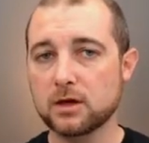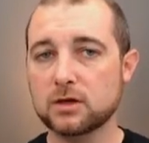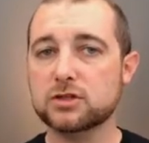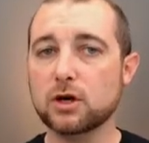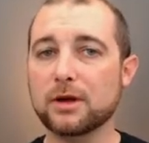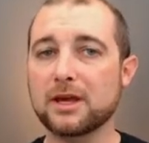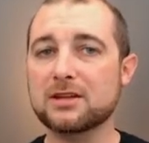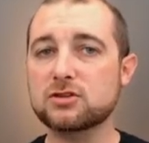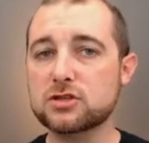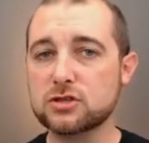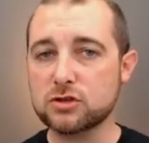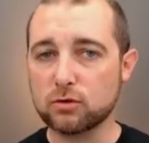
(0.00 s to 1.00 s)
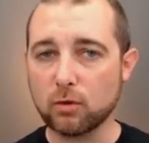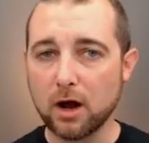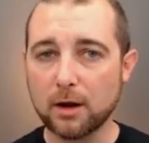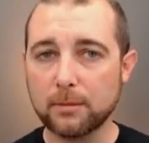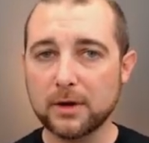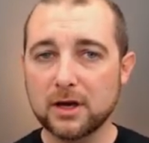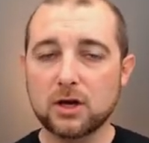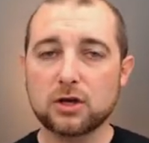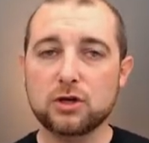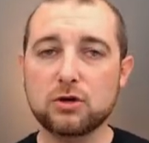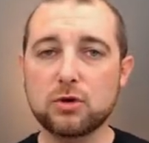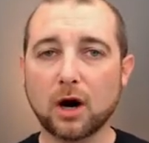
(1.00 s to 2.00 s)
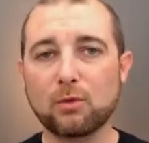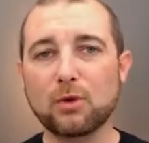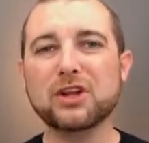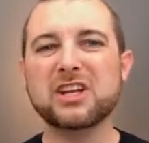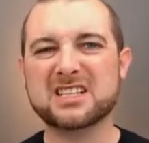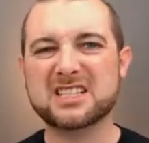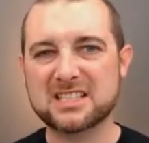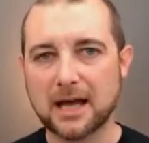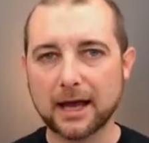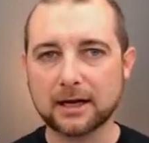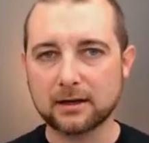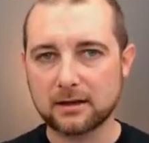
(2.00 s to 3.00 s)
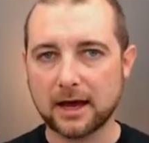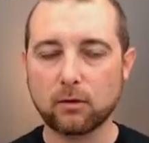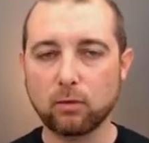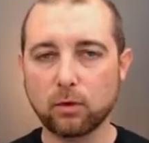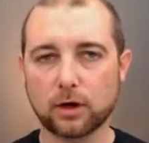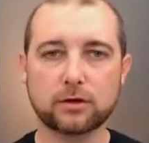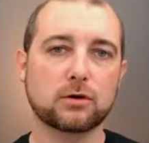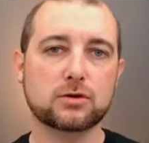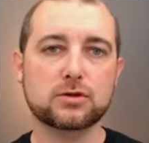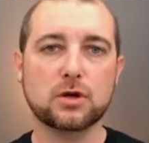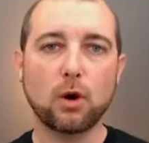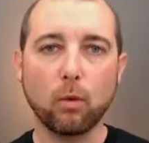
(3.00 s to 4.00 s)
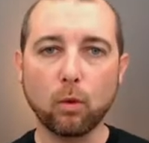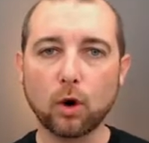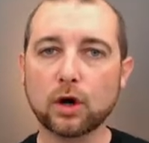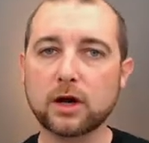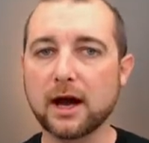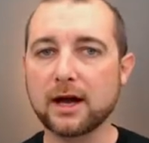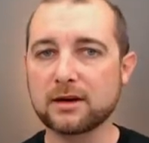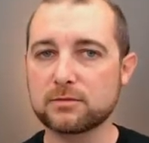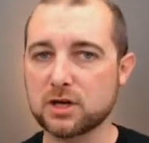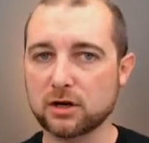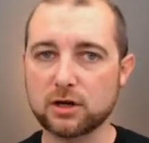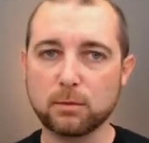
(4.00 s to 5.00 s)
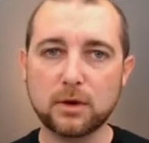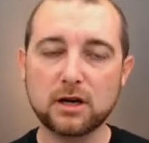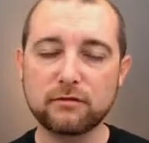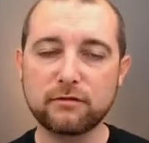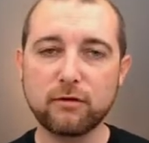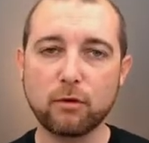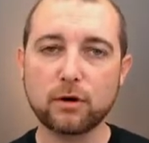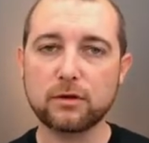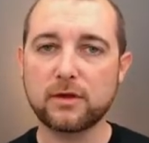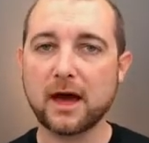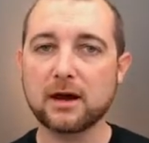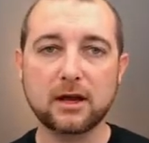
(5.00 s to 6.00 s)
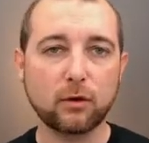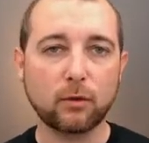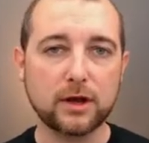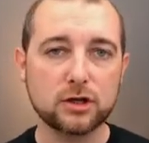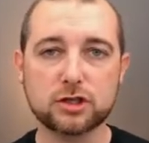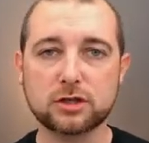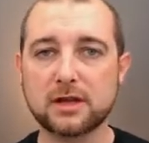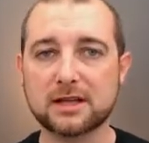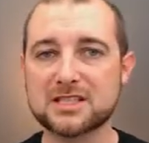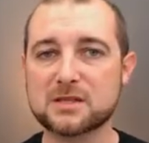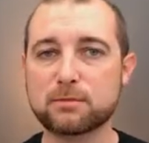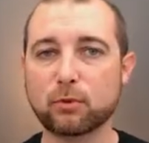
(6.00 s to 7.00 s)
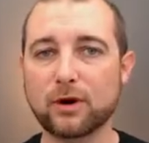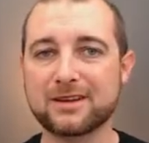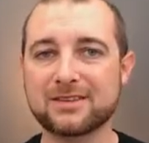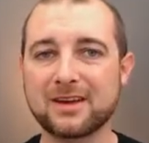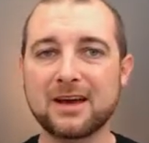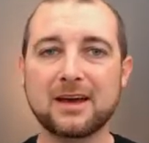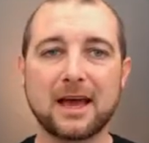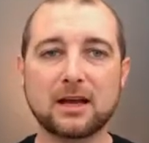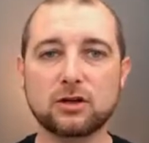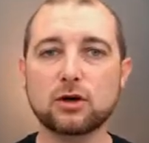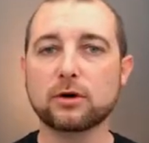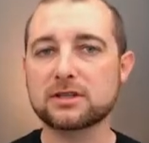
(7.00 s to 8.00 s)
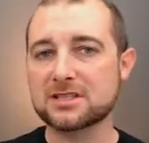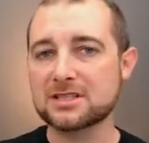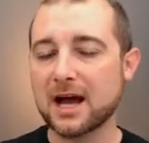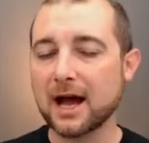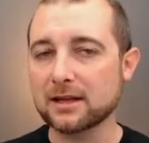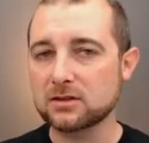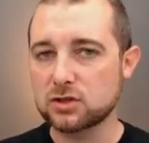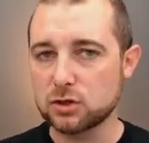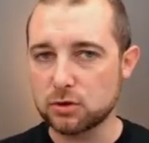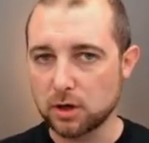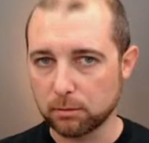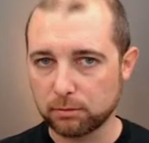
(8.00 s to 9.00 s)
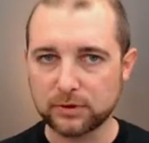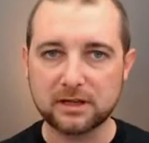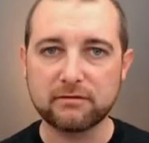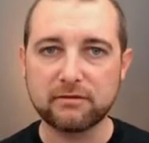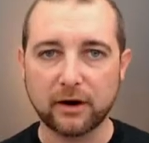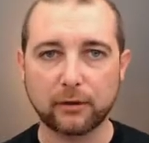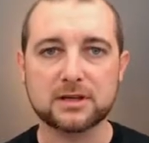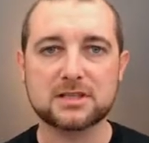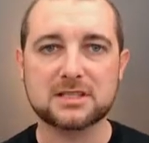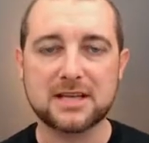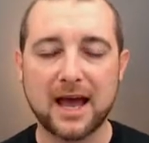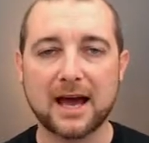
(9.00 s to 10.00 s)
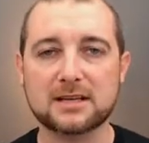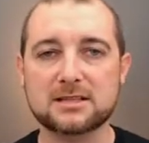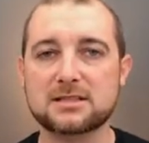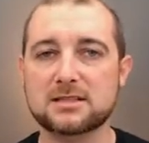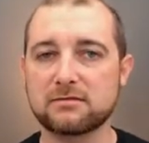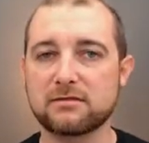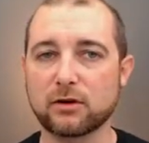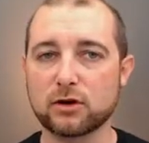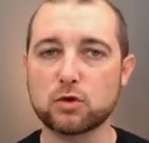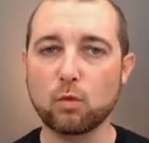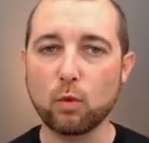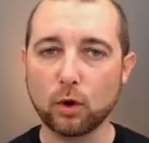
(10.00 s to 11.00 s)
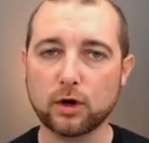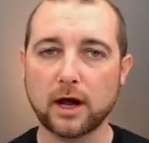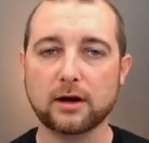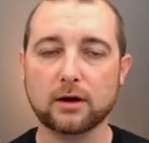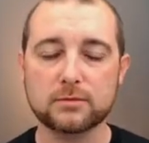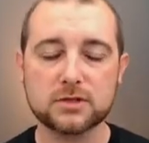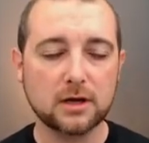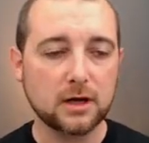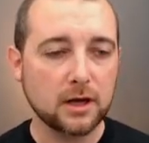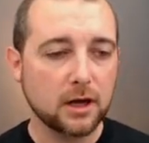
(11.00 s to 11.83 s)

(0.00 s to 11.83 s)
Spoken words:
So in Scrum, you are really assigned that work. Those work items are committed for that iteration, that sprint, and you're assigned to complete various tasks and various work items.